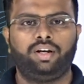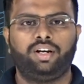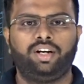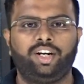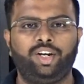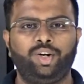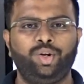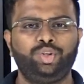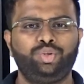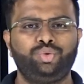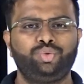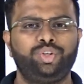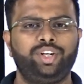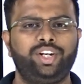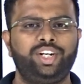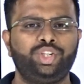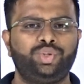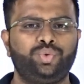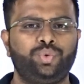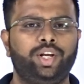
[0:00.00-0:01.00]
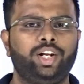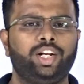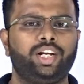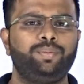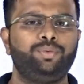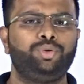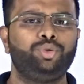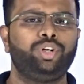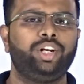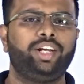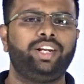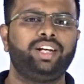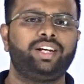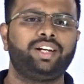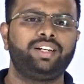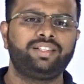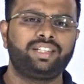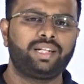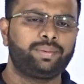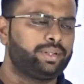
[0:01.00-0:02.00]
Hello students, welcome to CLARI
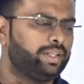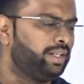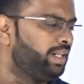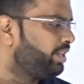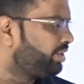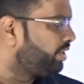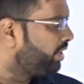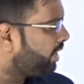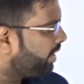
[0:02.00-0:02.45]
Concepts, Unleashing